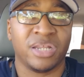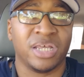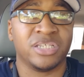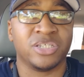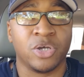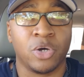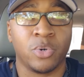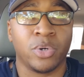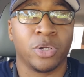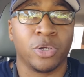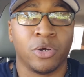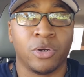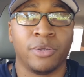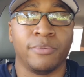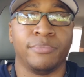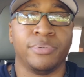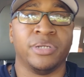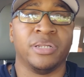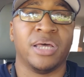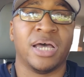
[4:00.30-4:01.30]
that's going on,
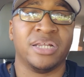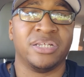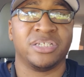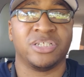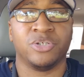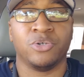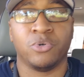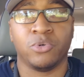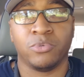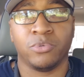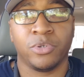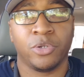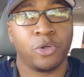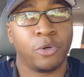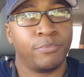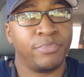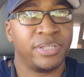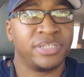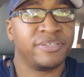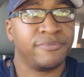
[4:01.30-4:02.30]
but I just know, you know,
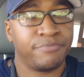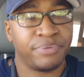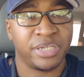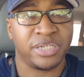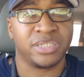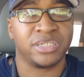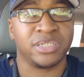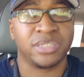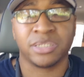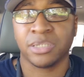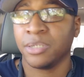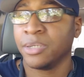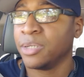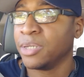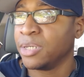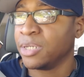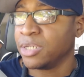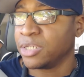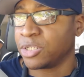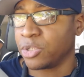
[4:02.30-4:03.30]
bits and pieces.
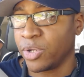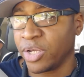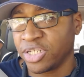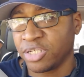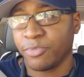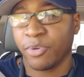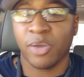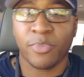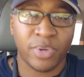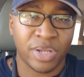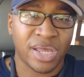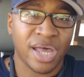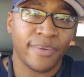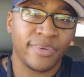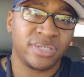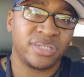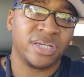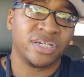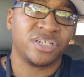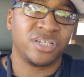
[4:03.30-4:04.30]
So hit your boy up in the
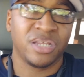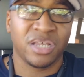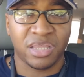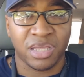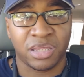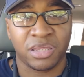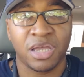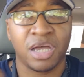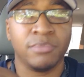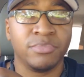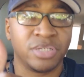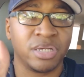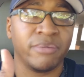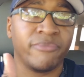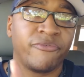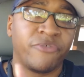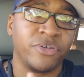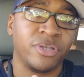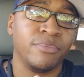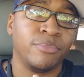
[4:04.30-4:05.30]
comment section. Hit the thumbs up
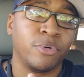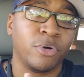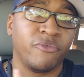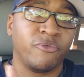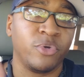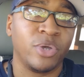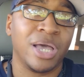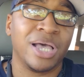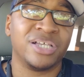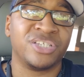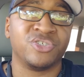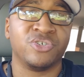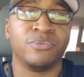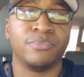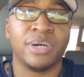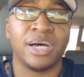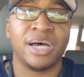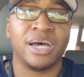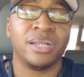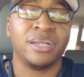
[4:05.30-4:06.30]
for your boy if you guys don't
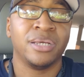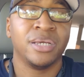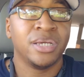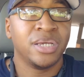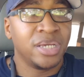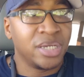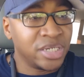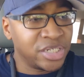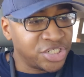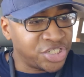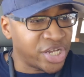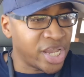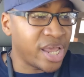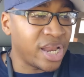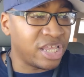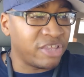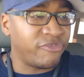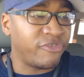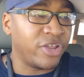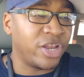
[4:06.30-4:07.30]
mind. Share
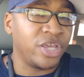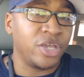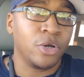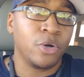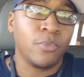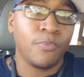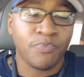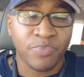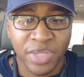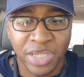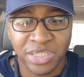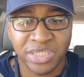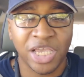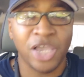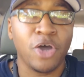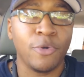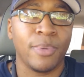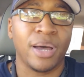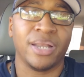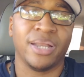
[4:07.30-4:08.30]
this video.
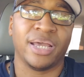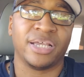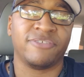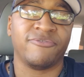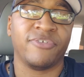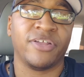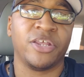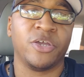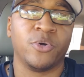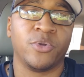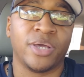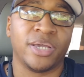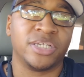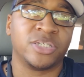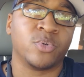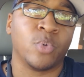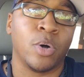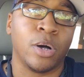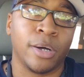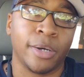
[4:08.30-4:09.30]
Till my next video, Knight
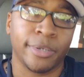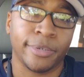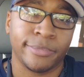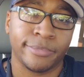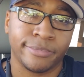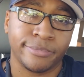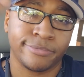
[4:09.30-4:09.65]
Squad.